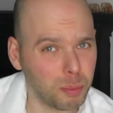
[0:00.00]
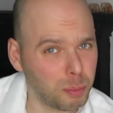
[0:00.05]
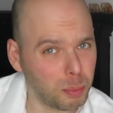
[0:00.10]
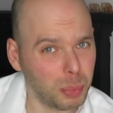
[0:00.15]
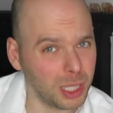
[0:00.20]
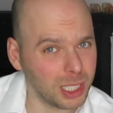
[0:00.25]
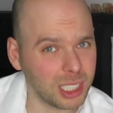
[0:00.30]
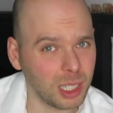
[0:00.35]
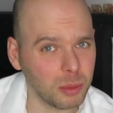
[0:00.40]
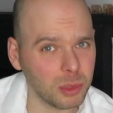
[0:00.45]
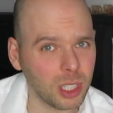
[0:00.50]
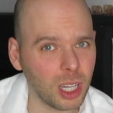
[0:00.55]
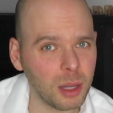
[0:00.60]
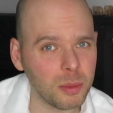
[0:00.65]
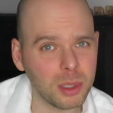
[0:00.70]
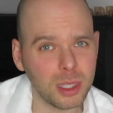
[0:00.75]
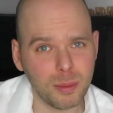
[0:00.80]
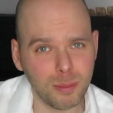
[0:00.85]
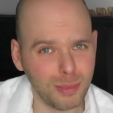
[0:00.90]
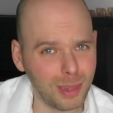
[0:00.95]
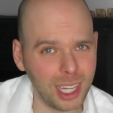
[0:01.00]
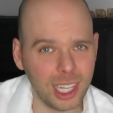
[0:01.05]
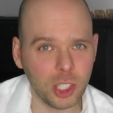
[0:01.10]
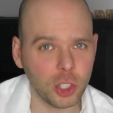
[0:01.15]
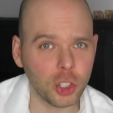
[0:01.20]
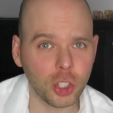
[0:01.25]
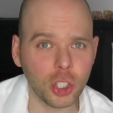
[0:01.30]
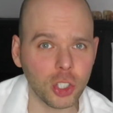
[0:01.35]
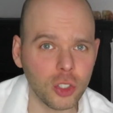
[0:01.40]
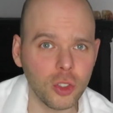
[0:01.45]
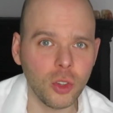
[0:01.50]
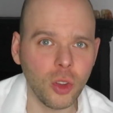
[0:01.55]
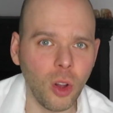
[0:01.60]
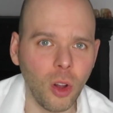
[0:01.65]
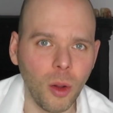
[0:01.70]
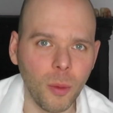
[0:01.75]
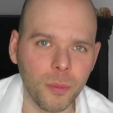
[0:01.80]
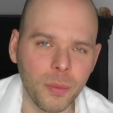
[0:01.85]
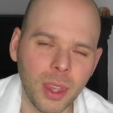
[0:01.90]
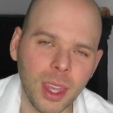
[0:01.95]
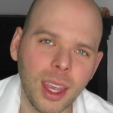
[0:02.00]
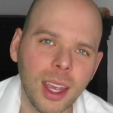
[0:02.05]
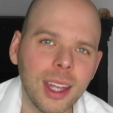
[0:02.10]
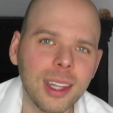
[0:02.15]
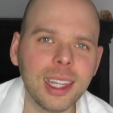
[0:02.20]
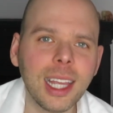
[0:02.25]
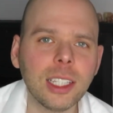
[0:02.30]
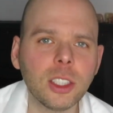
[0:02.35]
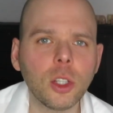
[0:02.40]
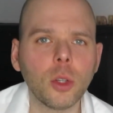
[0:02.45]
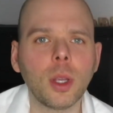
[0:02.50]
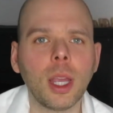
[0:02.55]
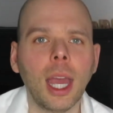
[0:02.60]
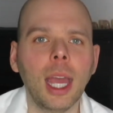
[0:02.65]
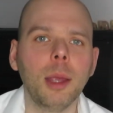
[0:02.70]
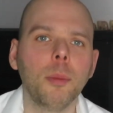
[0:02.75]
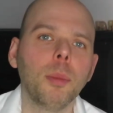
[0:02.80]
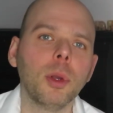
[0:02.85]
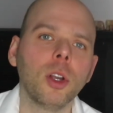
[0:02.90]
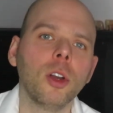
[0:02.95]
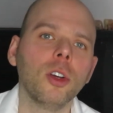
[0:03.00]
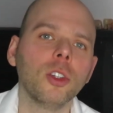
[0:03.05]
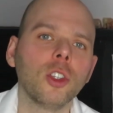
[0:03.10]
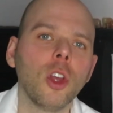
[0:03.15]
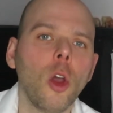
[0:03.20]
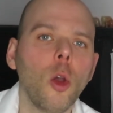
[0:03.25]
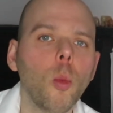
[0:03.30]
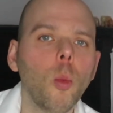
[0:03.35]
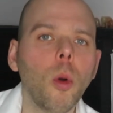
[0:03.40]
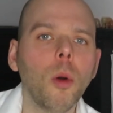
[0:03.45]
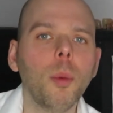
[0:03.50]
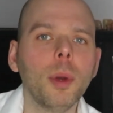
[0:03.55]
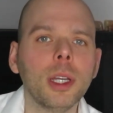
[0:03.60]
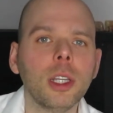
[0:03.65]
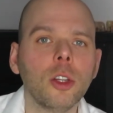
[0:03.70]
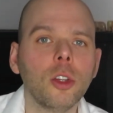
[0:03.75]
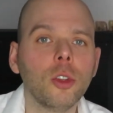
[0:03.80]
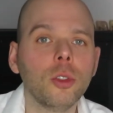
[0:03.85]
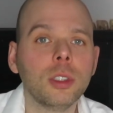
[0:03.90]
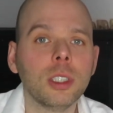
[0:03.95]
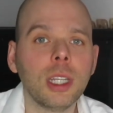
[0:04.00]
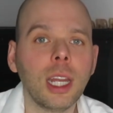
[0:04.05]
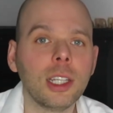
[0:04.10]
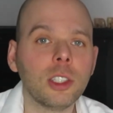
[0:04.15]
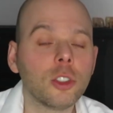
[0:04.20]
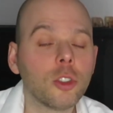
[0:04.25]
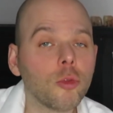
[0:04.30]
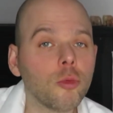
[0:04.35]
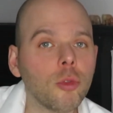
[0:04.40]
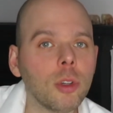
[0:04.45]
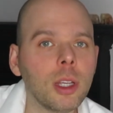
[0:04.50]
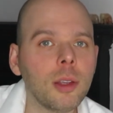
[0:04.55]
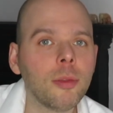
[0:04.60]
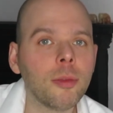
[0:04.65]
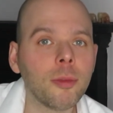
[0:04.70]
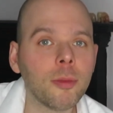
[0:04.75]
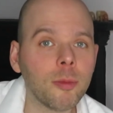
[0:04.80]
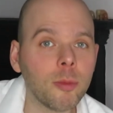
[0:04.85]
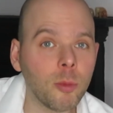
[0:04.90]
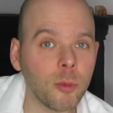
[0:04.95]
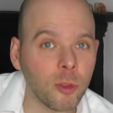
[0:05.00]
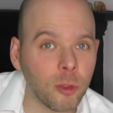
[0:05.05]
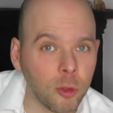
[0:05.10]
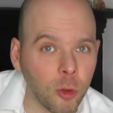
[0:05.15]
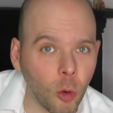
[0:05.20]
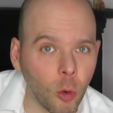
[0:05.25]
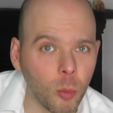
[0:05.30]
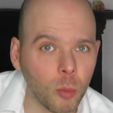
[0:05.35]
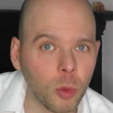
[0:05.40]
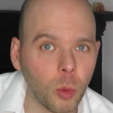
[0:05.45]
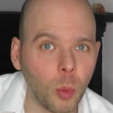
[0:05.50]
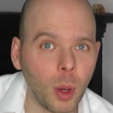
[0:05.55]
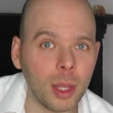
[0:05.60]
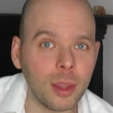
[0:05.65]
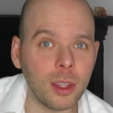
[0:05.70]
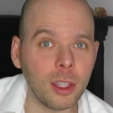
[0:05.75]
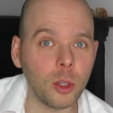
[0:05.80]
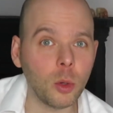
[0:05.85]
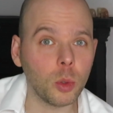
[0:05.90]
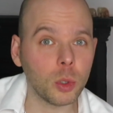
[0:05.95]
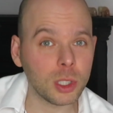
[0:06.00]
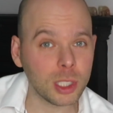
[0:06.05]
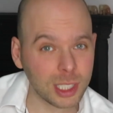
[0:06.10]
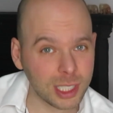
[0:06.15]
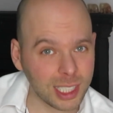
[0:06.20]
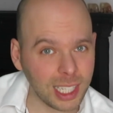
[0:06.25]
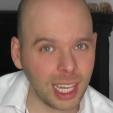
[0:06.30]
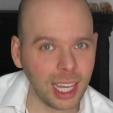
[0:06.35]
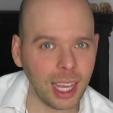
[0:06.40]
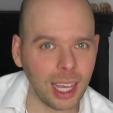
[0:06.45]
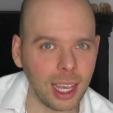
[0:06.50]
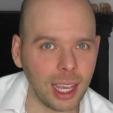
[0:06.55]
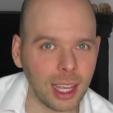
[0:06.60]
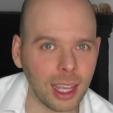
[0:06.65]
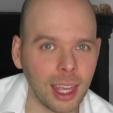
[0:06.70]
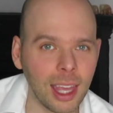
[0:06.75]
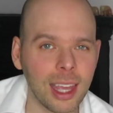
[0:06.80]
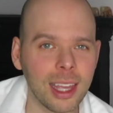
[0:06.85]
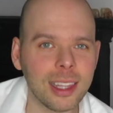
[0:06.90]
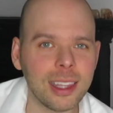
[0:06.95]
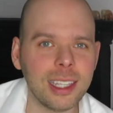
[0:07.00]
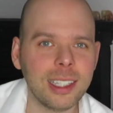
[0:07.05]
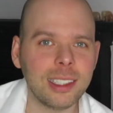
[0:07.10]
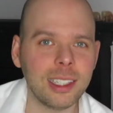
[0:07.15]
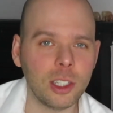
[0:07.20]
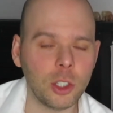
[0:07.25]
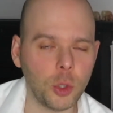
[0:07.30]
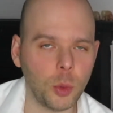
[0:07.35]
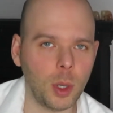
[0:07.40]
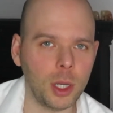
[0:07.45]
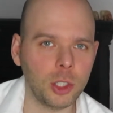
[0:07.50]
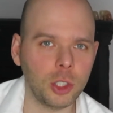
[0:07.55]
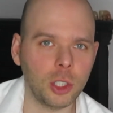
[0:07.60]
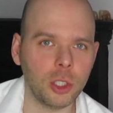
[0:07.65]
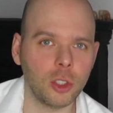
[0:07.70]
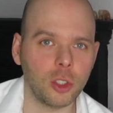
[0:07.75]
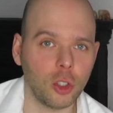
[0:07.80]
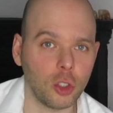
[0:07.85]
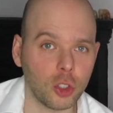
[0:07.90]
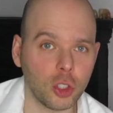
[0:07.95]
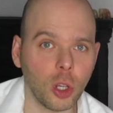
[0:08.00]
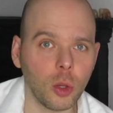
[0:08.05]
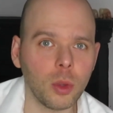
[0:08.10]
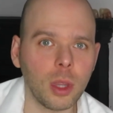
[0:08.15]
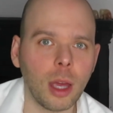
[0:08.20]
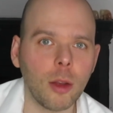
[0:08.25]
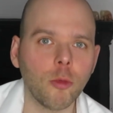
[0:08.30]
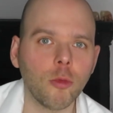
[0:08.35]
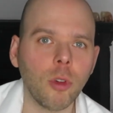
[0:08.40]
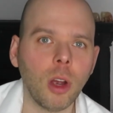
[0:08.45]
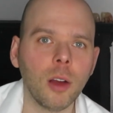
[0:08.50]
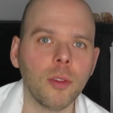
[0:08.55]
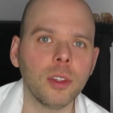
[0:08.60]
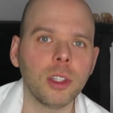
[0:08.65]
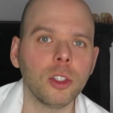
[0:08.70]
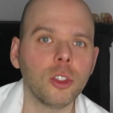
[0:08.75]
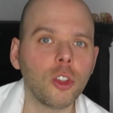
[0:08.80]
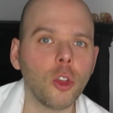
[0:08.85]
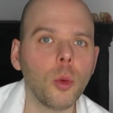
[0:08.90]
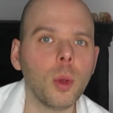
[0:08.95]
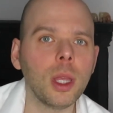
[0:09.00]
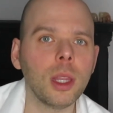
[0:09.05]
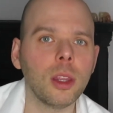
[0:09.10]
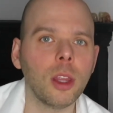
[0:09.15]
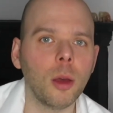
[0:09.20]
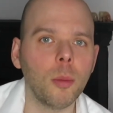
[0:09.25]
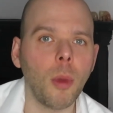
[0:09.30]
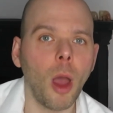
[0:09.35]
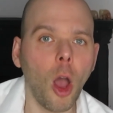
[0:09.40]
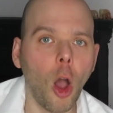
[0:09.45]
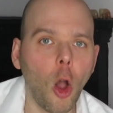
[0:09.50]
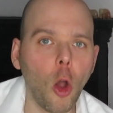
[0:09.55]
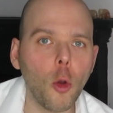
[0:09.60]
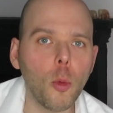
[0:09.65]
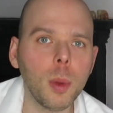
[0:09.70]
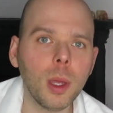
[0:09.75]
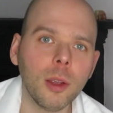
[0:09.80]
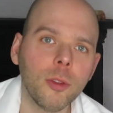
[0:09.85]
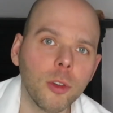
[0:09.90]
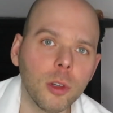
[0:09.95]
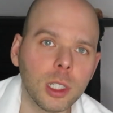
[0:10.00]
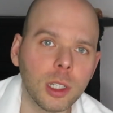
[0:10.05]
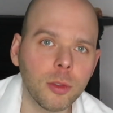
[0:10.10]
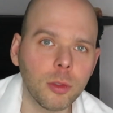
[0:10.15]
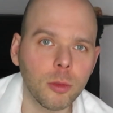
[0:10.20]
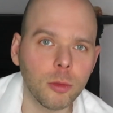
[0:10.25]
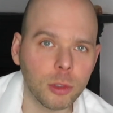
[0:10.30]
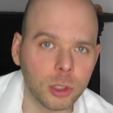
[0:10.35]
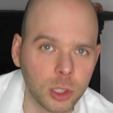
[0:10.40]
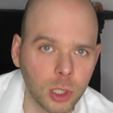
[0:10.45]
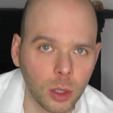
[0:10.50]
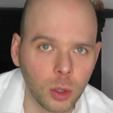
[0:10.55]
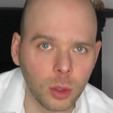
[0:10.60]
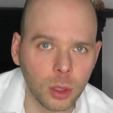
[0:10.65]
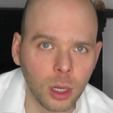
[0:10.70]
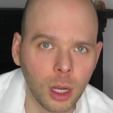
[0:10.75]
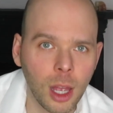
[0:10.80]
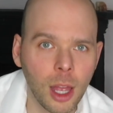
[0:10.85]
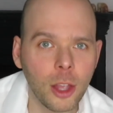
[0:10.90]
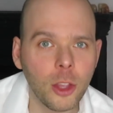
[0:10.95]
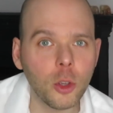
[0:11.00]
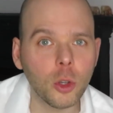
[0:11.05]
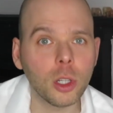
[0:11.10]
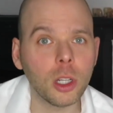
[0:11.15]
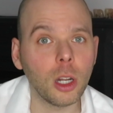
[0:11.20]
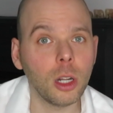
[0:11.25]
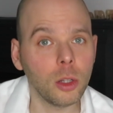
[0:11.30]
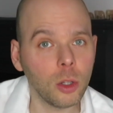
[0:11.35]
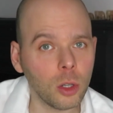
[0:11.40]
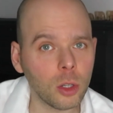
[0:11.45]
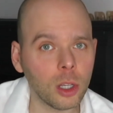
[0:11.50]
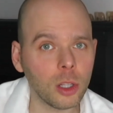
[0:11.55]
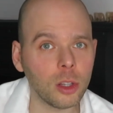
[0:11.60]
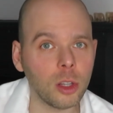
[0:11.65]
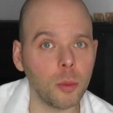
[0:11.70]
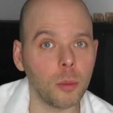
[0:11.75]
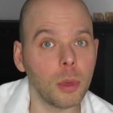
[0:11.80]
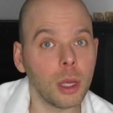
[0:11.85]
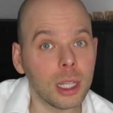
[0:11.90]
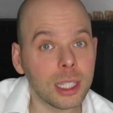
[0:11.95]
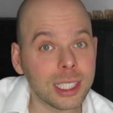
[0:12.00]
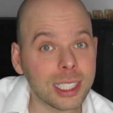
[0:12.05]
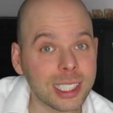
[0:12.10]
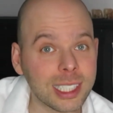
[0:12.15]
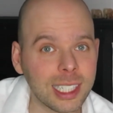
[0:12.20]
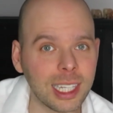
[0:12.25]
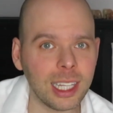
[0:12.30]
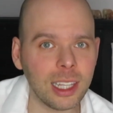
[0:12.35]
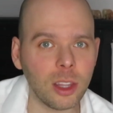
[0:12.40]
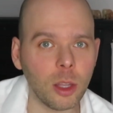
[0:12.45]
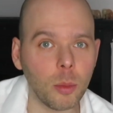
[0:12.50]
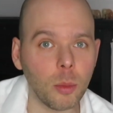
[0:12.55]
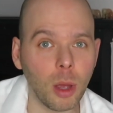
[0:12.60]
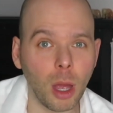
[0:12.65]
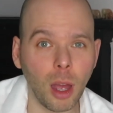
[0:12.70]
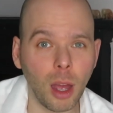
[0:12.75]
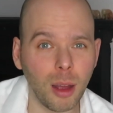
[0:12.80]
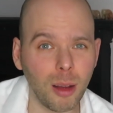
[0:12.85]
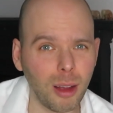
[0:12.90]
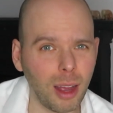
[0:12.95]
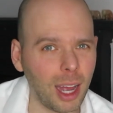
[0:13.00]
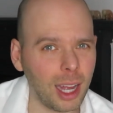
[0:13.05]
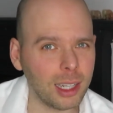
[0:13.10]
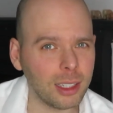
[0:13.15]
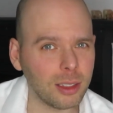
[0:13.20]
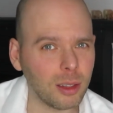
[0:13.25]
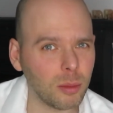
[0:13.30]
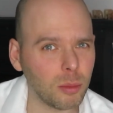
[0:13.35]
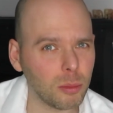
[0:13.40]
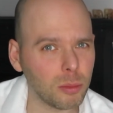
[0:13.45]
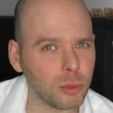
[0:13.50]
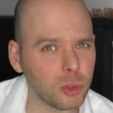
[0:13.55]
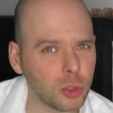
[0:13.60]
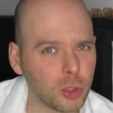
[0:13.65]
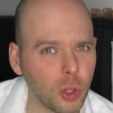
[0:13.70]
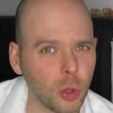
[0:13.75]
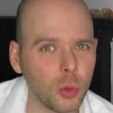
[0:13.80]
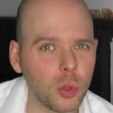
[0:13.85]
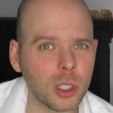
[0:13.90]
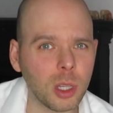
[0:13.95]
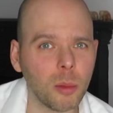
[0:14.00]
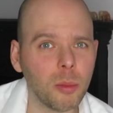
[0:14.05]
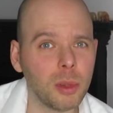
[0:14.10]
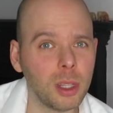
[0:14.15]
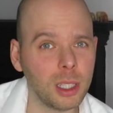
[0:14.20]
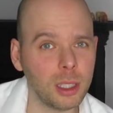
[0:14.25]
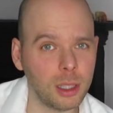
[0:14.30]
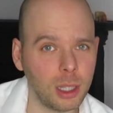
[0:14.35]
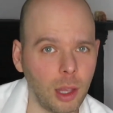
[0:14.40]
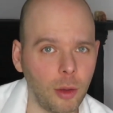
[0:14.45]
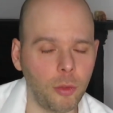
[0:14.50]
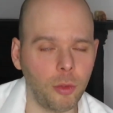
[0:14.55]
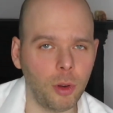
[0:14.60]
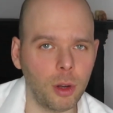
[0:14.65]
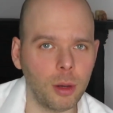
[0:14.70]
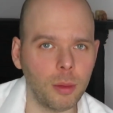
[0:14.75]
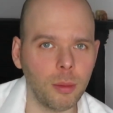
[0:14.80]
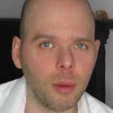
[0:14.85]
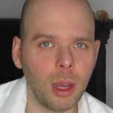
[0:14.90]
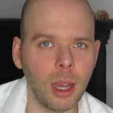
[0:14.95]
But sometimes it's just not. And that's okay, because what we're going to do today is to reform the way that you're seeing these situations so that rather than doing them, hoping for a different result, you're going to look at them, see them, and do something different.